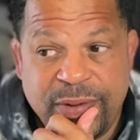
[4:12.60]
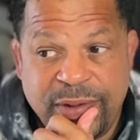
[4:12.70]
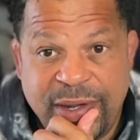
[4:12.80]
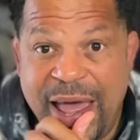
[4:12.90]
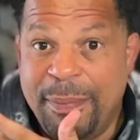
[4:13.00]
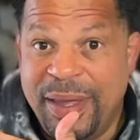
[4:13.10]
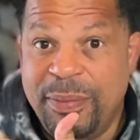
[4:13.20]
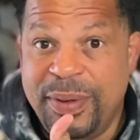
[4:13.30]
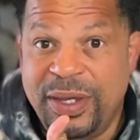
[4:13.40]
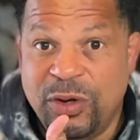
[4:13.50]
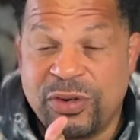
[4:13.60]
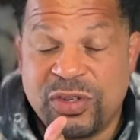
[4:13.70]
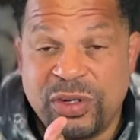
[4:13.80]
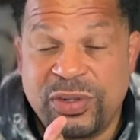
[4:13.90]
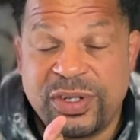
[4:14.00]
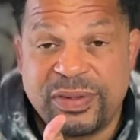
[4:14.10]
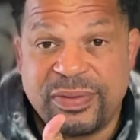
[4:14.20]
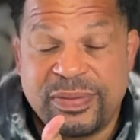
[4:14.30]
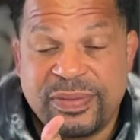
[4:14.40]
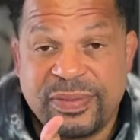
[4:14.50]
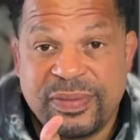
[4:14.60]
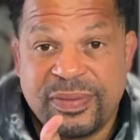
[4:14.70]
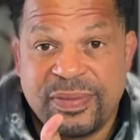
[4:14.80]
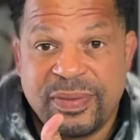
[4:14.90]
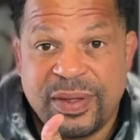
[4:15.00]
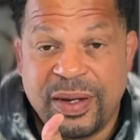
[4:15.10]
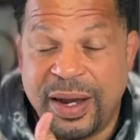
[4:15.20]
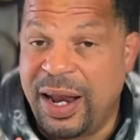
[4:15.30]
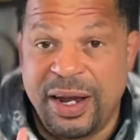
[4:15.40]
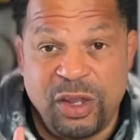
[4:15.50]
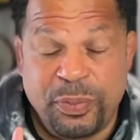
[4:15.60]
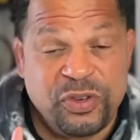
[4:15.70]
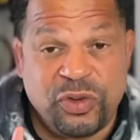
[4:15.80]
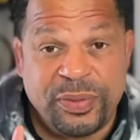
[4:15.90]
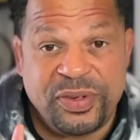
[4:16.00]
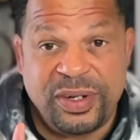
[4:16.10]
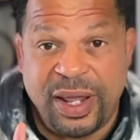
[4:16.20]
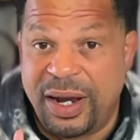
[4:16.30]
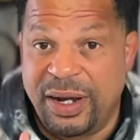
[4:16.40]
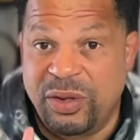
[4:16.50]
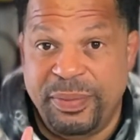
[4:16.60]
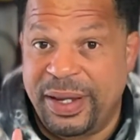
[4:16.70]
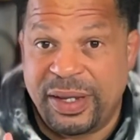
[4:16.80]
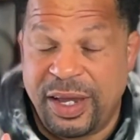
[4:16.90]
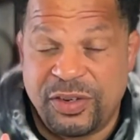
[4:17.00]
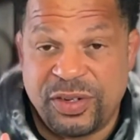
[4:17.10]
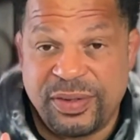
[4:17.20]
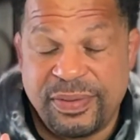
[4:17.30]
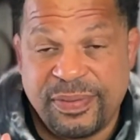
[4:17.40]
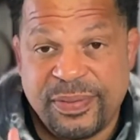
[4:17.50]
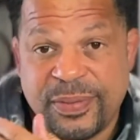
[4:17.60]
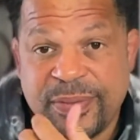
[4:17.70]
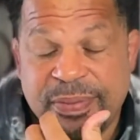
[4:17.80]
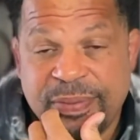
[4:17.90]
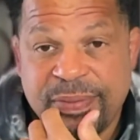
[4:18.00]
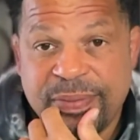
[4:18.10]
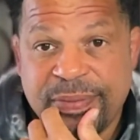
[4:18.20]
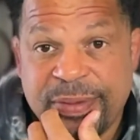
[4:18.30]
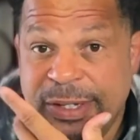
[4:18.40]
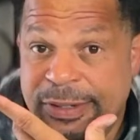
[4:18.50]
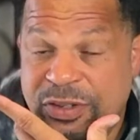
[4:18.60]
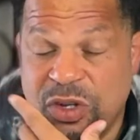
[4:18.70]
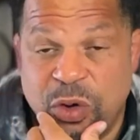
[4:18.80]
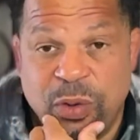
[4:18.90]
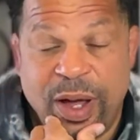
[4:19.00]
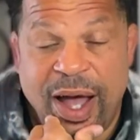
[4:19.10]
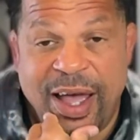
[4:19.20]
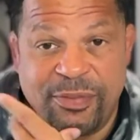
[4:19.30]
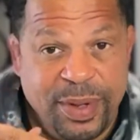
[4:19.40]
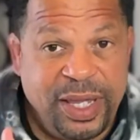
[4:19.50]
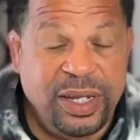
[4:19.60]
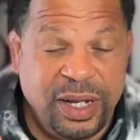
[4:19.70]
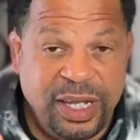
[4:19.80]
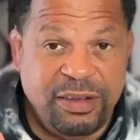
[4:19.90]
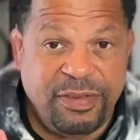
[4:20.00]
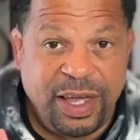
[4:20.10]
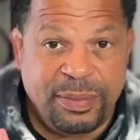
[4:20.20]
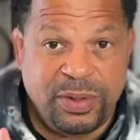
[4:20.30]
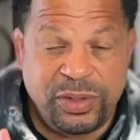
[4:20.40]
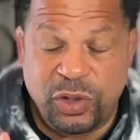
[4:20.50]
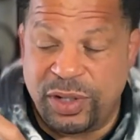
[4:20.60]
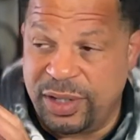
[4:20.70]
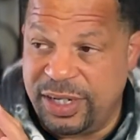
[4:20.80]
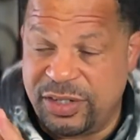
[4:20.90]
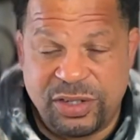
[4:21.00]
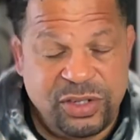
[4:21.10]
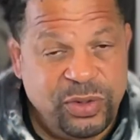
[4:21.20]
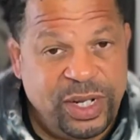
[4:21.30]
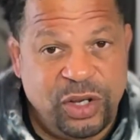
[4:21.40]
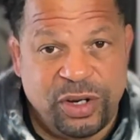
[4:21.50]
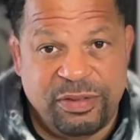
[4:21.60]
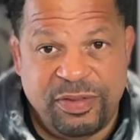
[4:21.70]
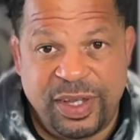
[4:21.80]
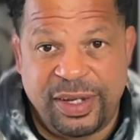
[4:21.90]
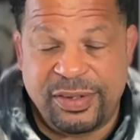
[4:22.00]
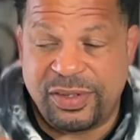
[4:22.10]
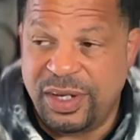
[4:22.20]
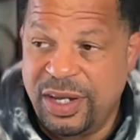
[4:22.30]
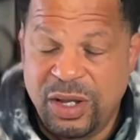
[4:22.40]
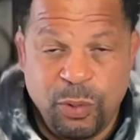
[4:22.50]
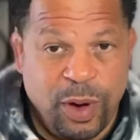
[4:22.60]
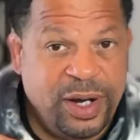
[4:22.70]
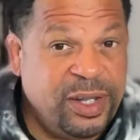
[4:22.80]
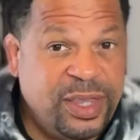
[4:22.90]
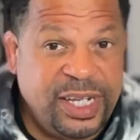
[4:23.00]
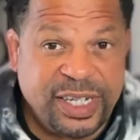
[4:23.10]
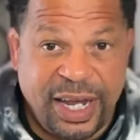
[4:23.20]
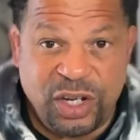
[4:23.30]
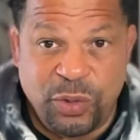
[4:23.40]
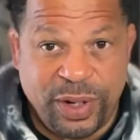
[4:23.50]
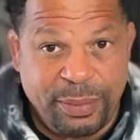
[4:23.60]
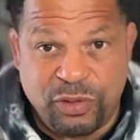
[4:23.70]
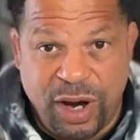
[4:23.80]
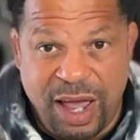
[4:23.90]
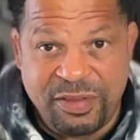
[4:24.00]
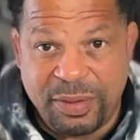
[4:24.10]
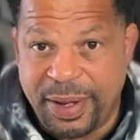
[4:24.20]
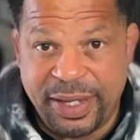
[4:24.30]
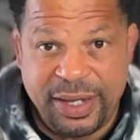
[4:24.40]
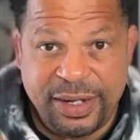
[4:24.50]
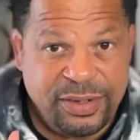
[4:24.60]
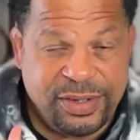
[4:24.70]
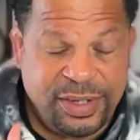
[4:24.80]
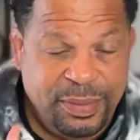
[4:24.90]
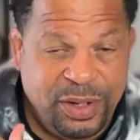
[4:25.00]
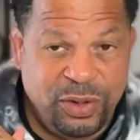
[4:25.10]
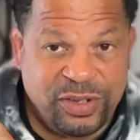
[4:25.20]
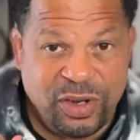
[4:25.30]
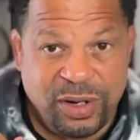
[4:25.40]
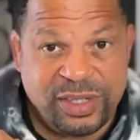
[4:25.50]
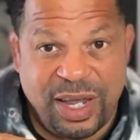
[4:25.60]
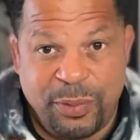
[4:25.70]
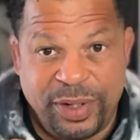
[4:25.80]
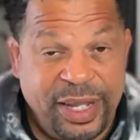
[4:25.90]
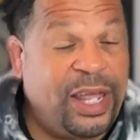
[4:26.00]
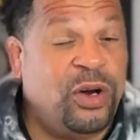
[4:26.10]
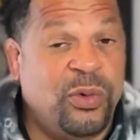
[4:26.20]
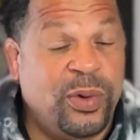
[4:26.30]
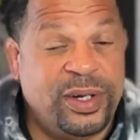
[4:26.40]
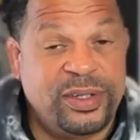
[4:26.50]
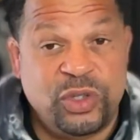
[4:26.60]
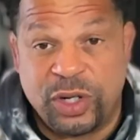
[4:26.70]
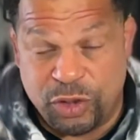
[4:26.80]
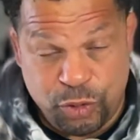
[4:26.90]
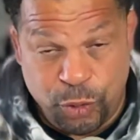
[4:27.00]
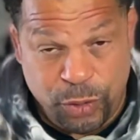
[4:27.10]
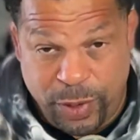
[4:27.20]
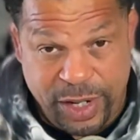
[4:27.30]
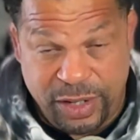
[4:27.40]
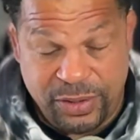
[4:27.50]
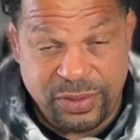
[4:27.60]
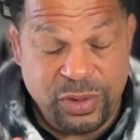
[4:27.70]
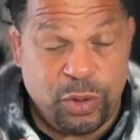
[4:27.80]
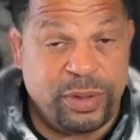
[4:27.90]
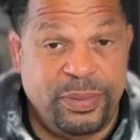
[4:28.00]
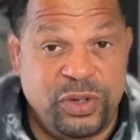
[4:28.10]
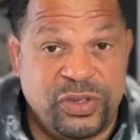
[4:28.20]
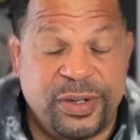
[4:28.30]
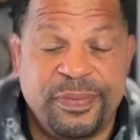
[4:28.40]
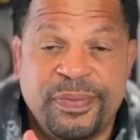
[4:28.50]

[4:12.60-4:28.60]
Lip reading: that may be your solution. Not another prescription, not another medication. So I made the link available. You can listen to it at your convenience. One of the things I do when I'm driving, my kids see me do this all the time when they don't want to control the radio or the music,